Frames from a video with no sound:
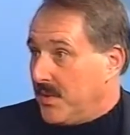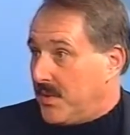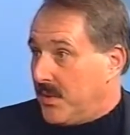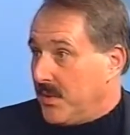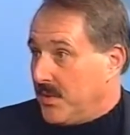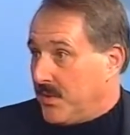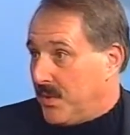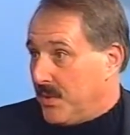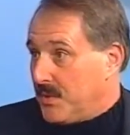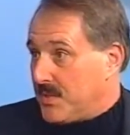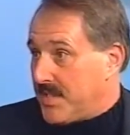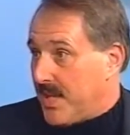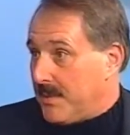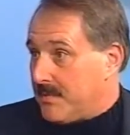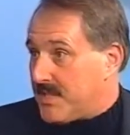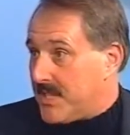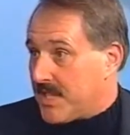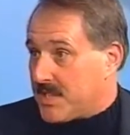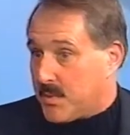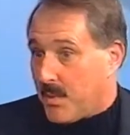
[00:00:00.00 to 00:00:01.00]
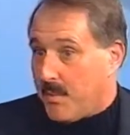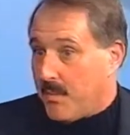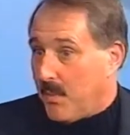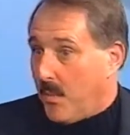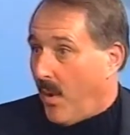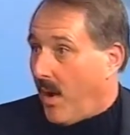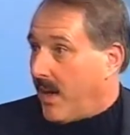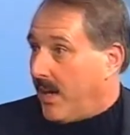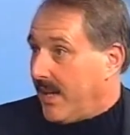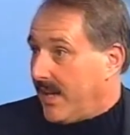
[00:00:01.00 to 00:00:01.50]
the two same sex women
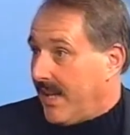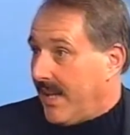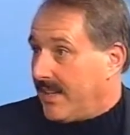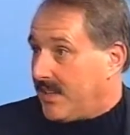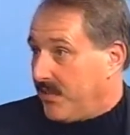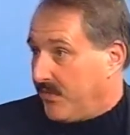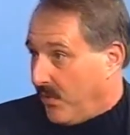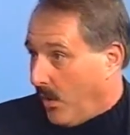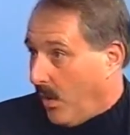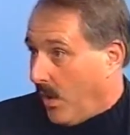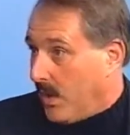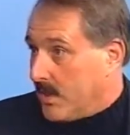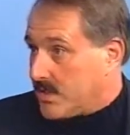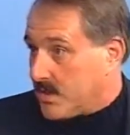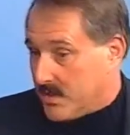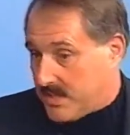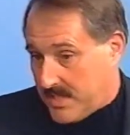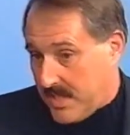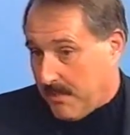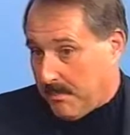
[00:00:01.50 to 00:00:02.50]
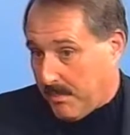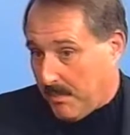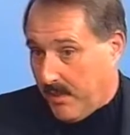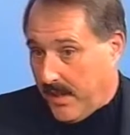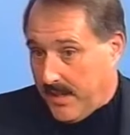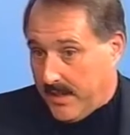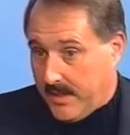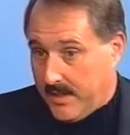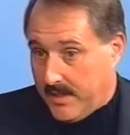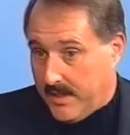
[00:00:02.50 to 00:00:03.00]
wanted to get divorced or
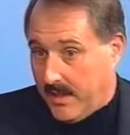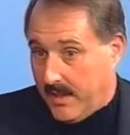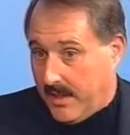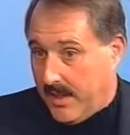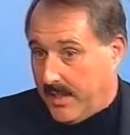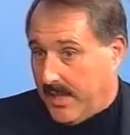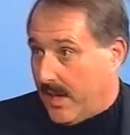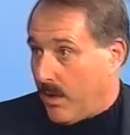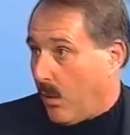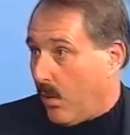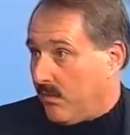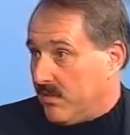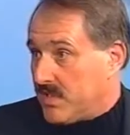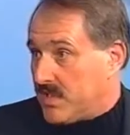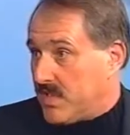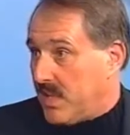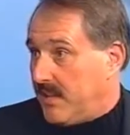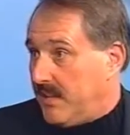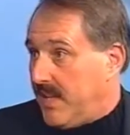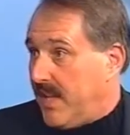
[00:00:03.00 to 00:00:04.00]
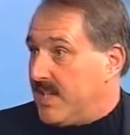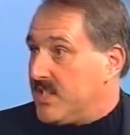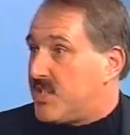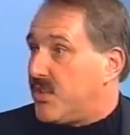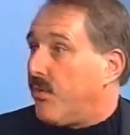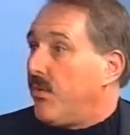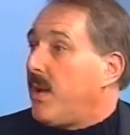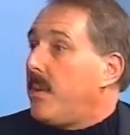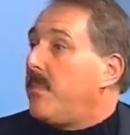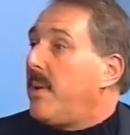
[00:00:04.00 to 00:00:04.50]
separated, and then all of a sudden there's
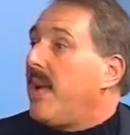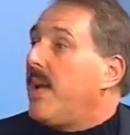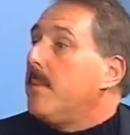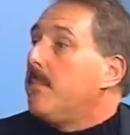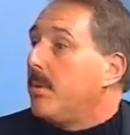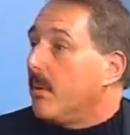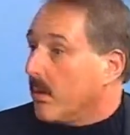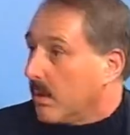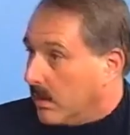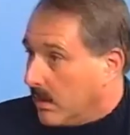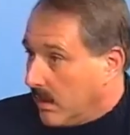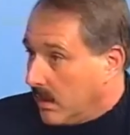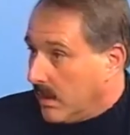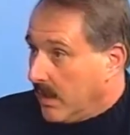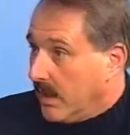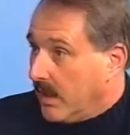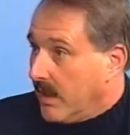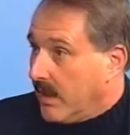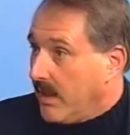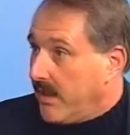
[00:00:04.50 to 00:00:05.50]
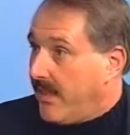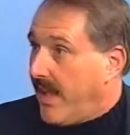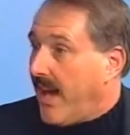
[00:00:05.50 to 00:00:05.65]
three people yep.